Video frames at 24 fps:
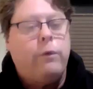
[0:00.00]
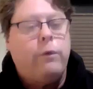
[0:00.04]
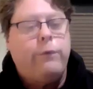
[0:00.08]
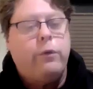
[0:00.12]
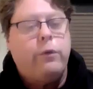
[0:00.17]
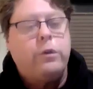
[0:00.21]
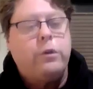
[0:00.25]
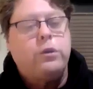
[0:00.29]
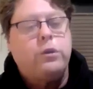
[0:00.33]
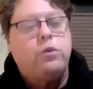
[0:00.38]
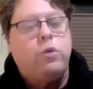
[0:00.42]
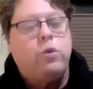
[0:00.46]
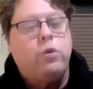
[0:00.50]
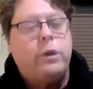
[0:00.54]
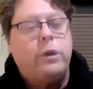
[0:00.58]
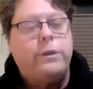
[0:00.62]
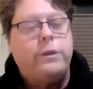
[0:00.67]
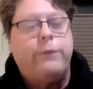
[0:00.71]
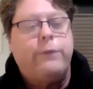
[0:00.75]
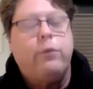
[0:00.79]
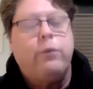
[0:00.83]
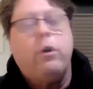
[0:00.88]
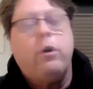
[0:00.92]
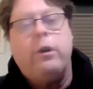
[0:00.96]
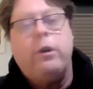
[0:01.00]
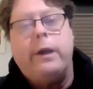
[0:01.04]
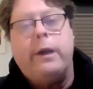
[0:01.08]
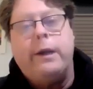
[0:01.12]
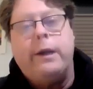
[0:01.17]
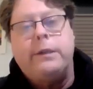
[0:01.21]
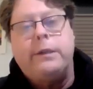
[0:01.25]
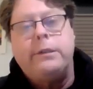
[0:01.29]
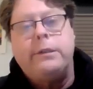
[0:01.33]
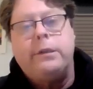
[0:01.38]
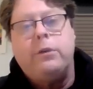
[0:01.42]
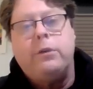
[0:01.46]
first choice of Rolex.
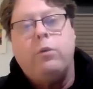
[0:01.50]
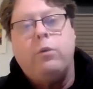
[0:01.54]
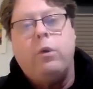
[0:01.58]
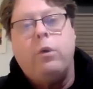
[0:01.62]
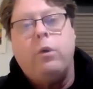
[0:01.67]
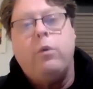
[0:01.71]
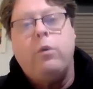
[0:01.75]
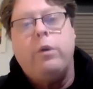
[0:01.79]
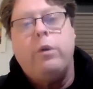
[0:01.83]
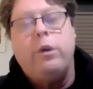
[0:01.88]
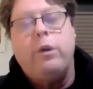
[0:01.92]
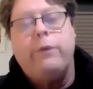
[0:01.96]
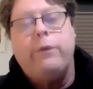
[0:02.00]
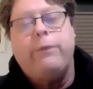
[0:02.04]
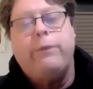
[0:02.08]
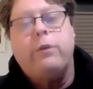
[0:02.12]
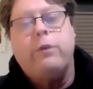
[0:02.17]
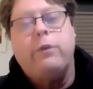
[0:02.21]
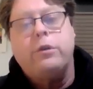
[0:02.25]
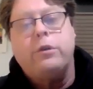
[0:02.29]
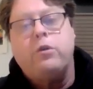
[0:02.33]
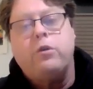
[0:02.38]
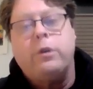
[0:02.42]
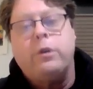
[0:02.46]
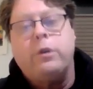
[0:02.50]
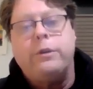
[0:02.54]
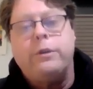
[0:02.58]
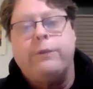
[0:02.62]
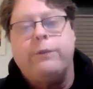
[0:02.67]
What would your first choice of?